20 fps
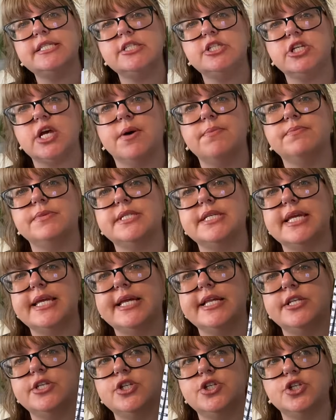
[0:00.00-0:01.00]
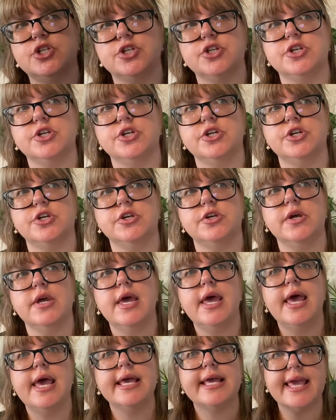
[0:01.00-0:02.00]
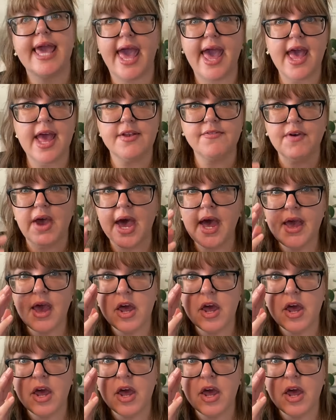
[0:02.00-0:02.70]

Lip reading: jumped into Canva.